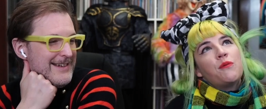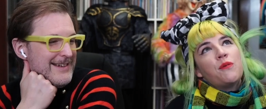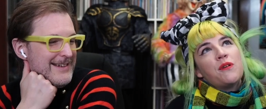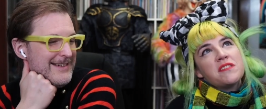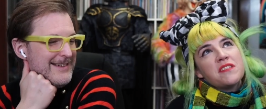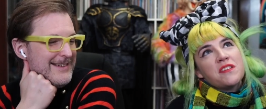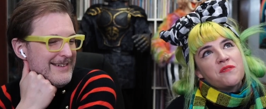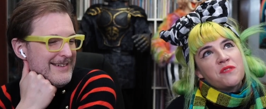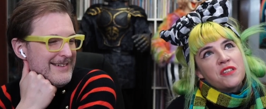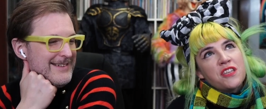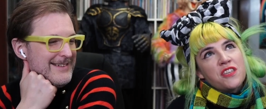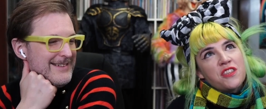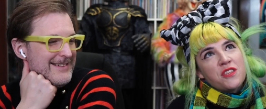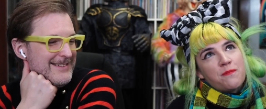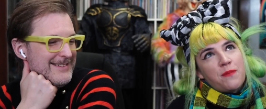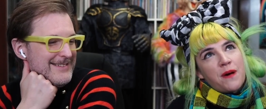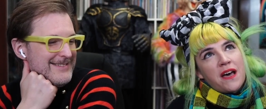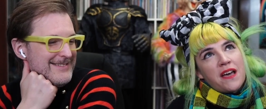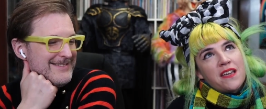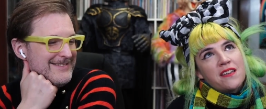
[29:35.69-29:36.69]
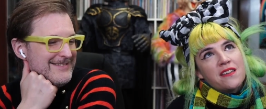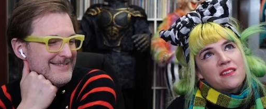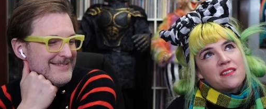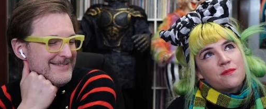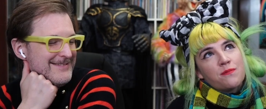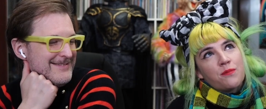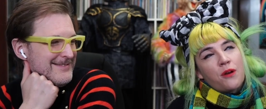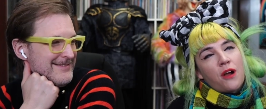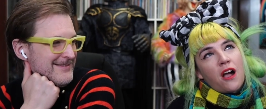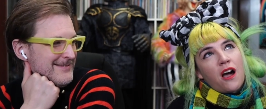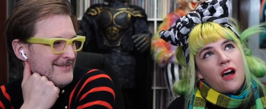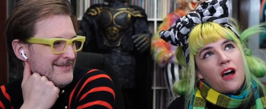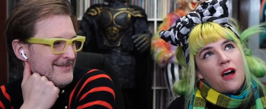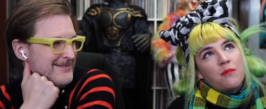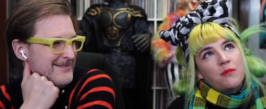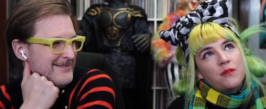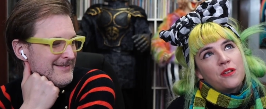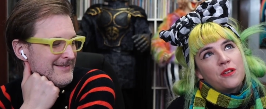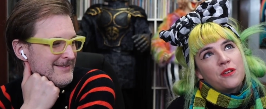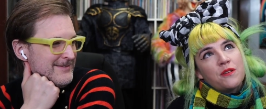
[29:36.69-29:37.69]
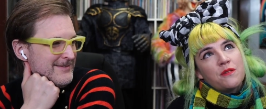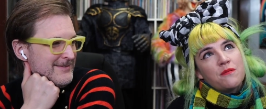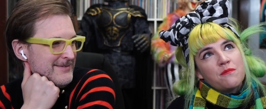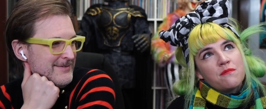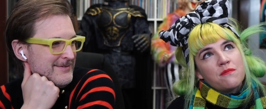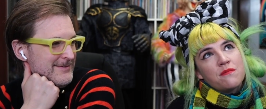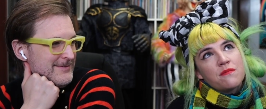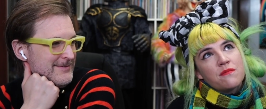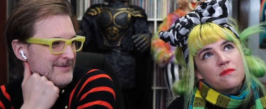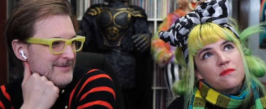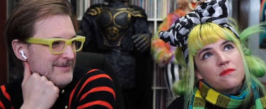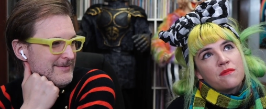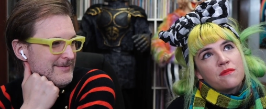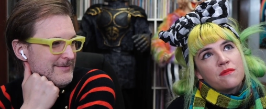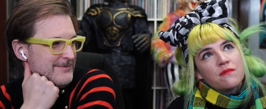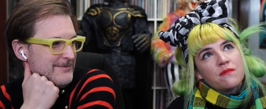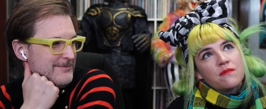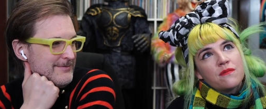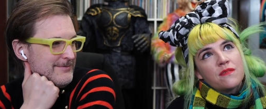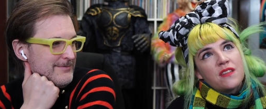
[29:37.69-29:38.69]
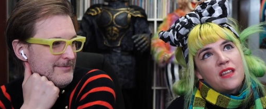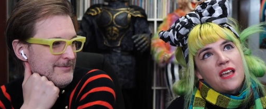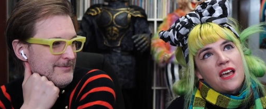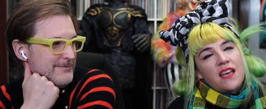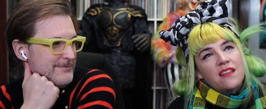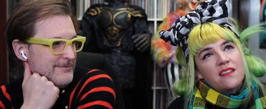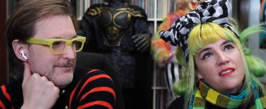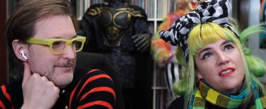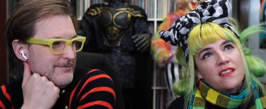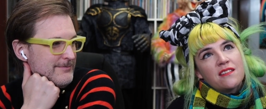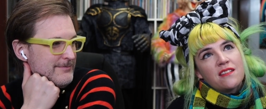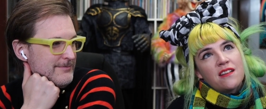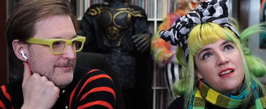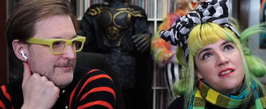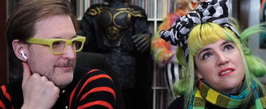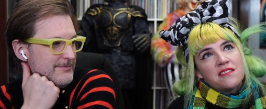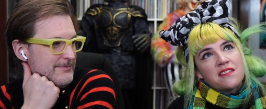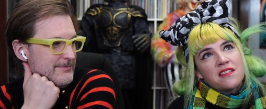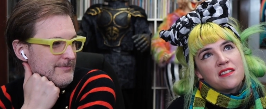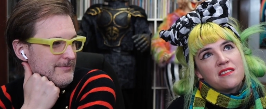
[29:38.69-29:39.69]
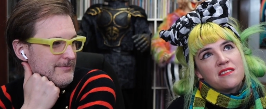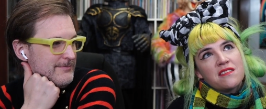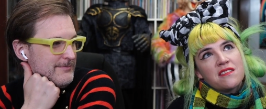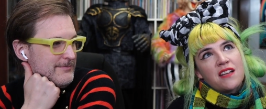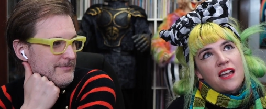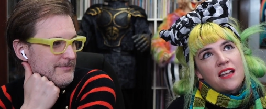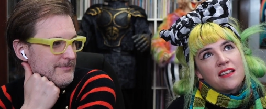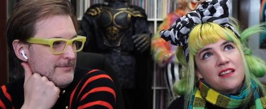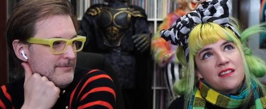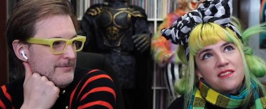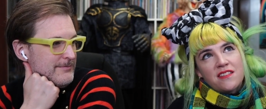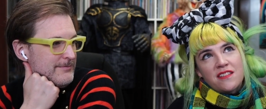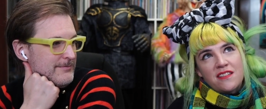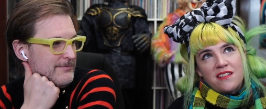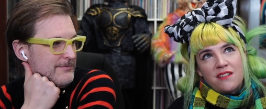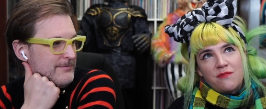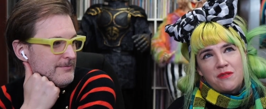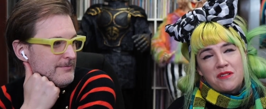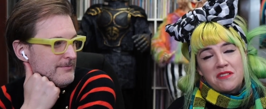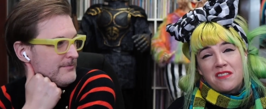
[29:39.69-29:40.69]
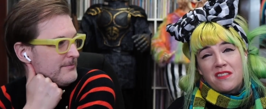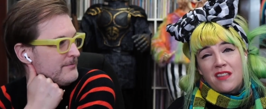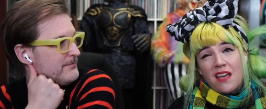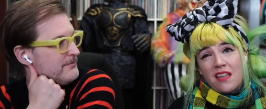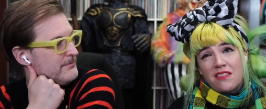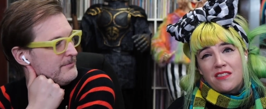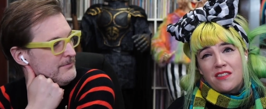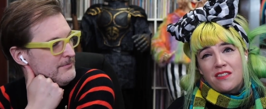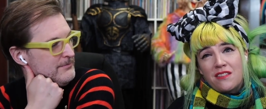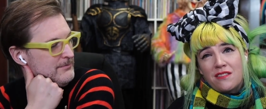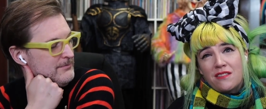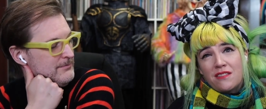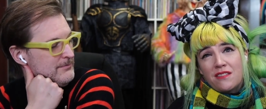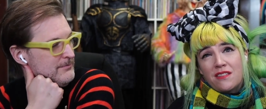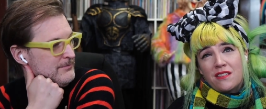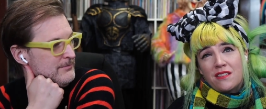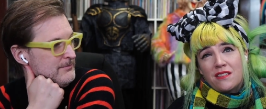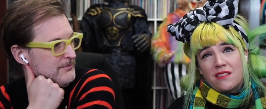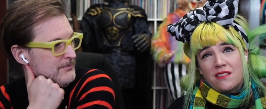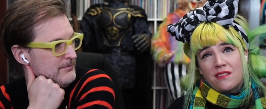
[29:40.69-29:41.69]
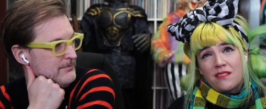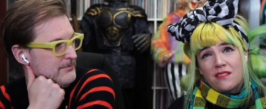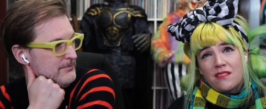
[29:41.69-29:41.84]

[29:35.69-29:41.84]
Speaker 1: was it really the Pykes' problem? That the Tusken side? because didn't it wasn't that the the,